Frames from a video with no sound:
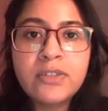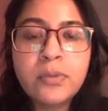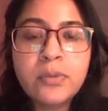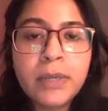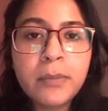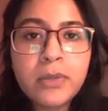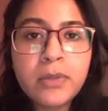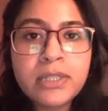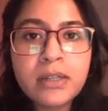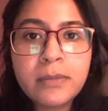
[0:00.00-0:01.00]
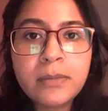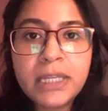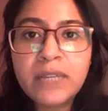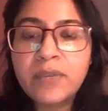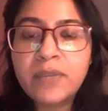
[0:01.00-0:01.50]
superimposed the
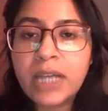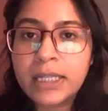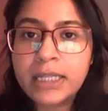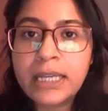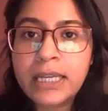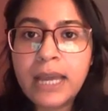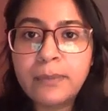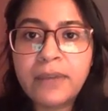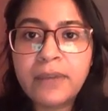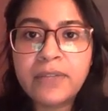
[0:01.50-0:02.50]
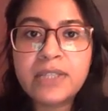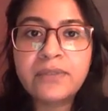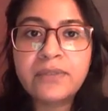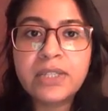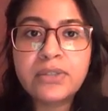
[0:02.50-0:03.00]
median fecundity and preference
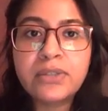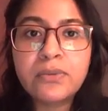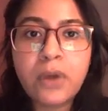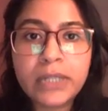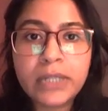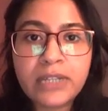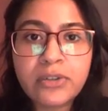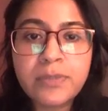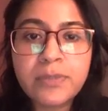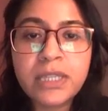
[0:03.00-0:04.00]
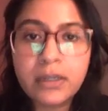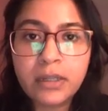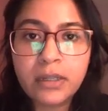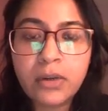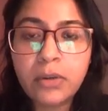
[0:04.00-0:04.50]
of these two context groups
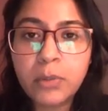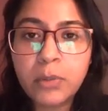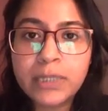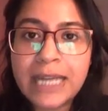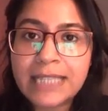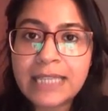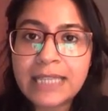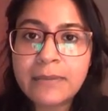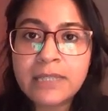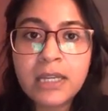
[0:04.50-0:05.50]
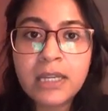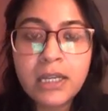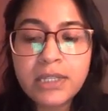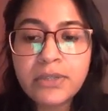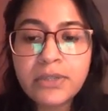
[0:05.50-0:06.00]
here on both the landscapes,
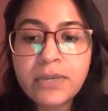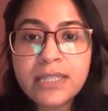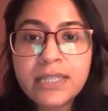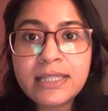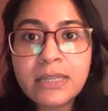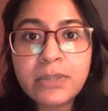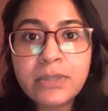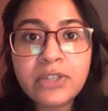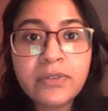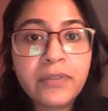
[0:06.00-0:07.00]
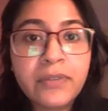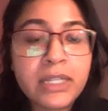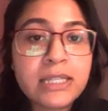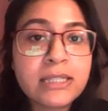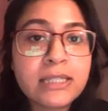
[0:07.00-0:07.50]
so you can see which of the
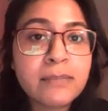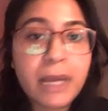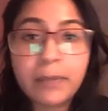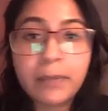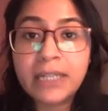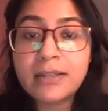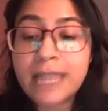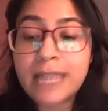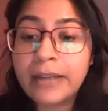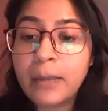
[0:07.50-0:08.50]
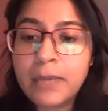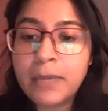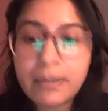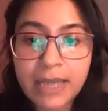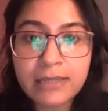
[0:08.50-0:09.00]
fitness parameters end up
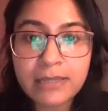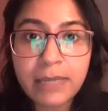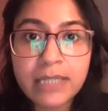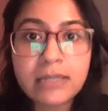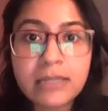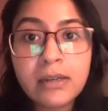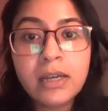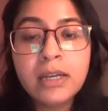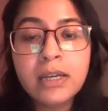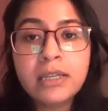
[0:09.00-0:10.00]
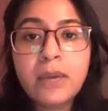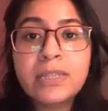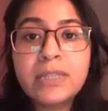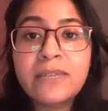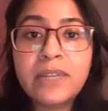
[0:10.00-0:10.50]
being maximized. Here we
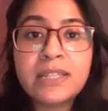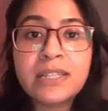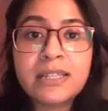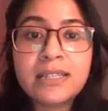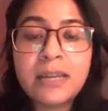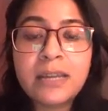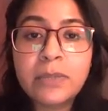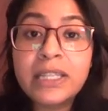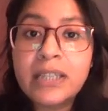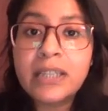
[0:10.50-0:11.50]
see, for instance, that within